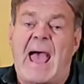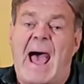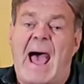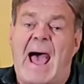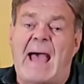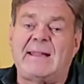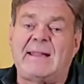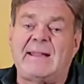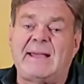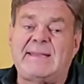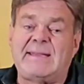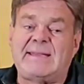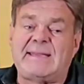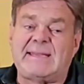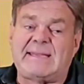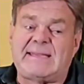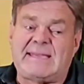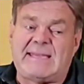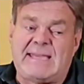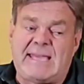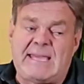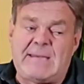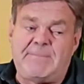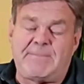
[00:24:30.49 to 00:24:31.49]
I like to
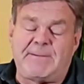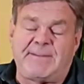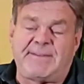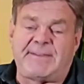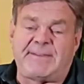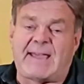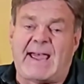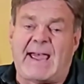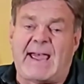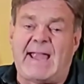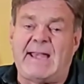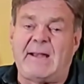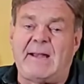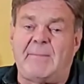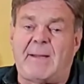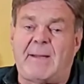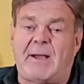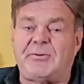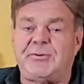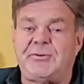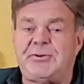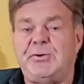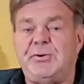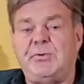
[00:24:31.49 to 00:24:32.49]
keep aside
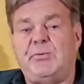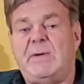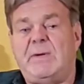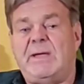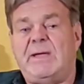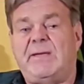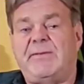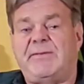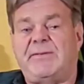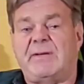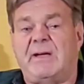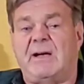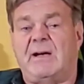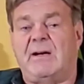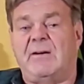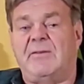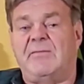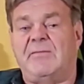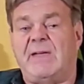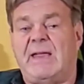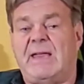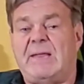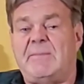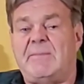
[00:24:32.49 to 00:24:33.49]
about two weeks
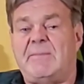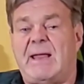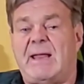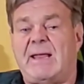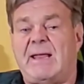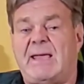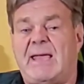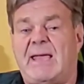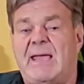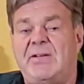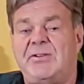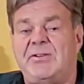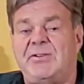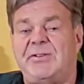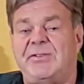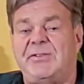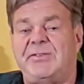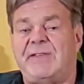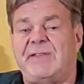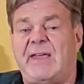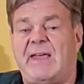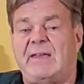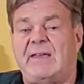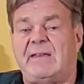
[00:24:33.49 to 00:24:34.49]
of any
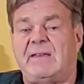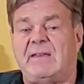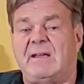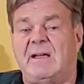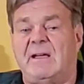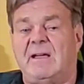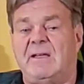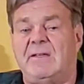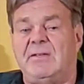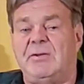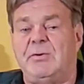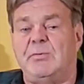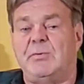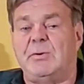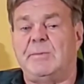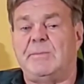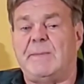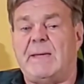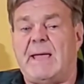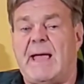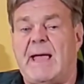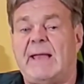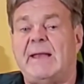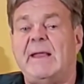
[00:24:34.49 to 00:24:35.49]
medications that uh, you would
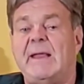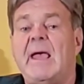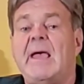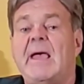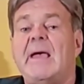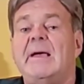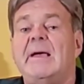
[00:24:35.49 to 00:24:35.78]
be on